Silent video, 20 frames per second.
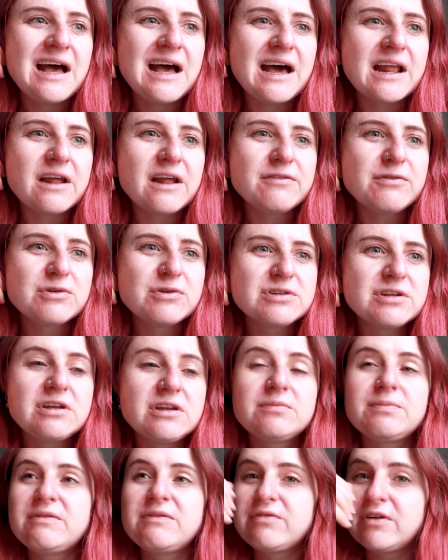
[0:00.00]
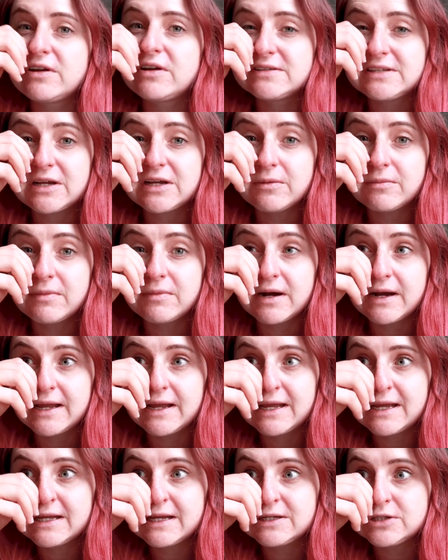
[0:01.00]
And I've also just been focusing on
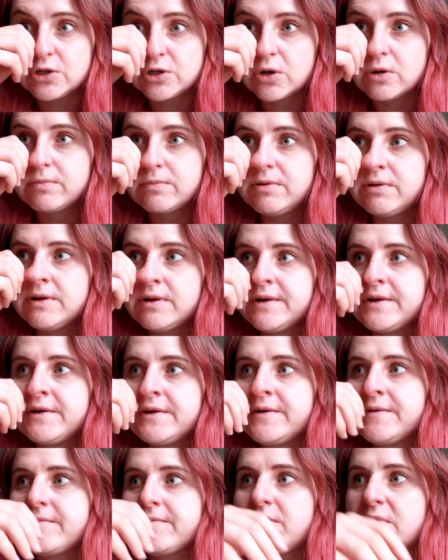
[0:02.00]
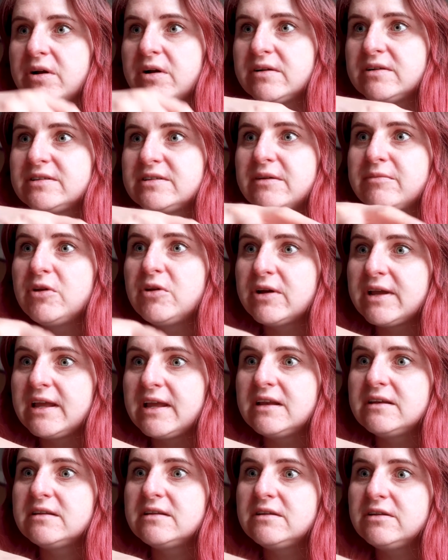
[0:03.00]
my job because I'm
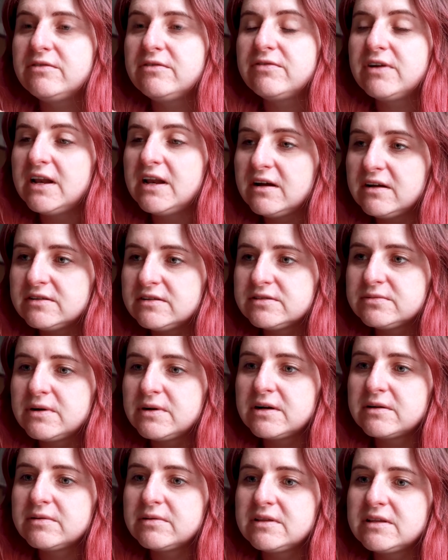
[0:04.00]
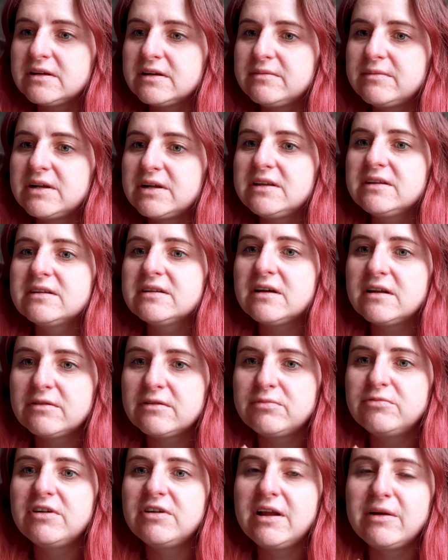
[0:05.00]
looking to do freelance work with them. I just kind
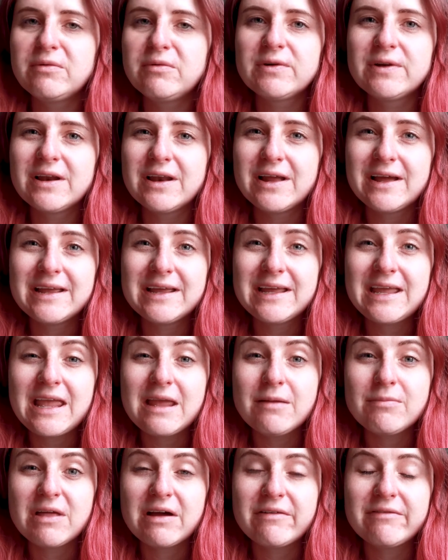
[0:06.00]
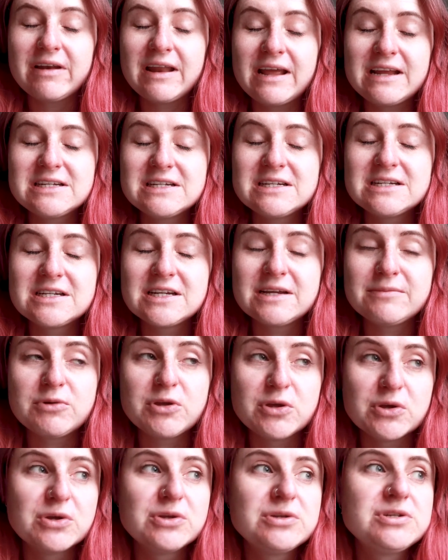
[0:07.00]
of really want to like keep that relationship
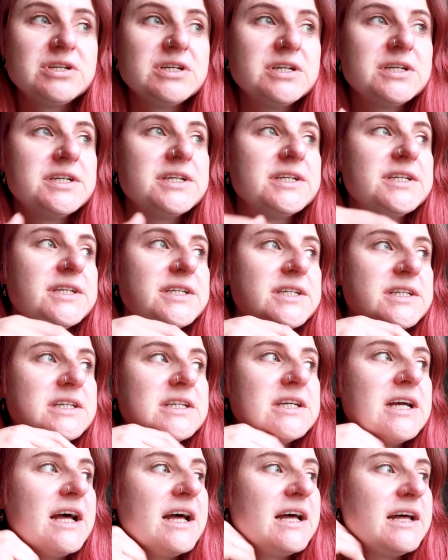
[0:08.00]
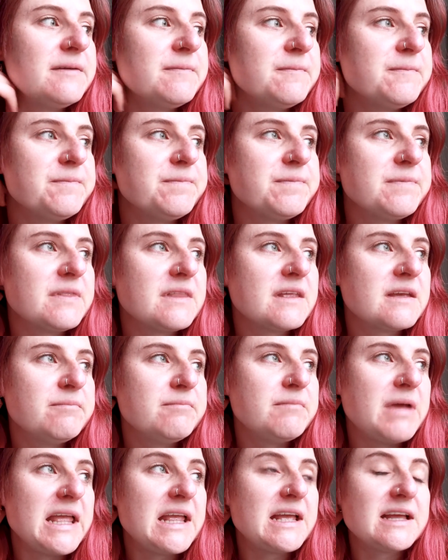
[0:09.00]
good,
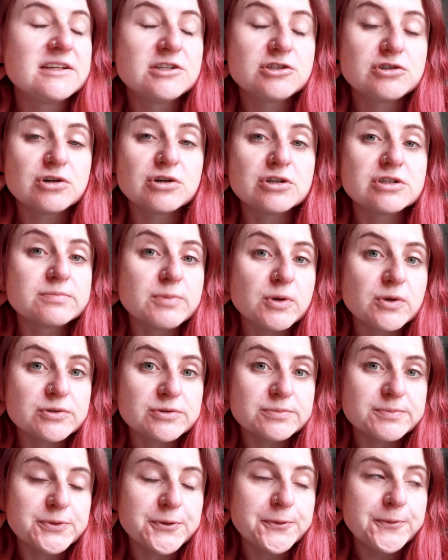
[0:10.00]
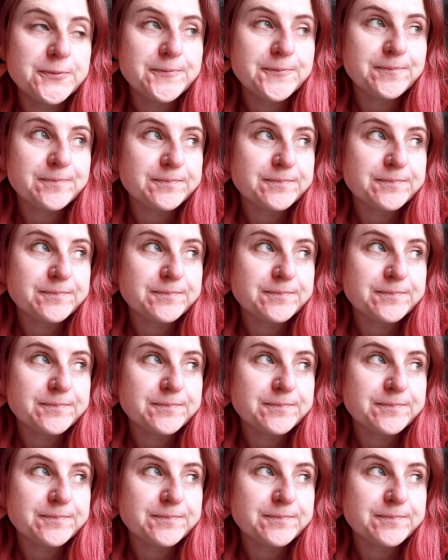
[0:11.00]
make it as strong as possible.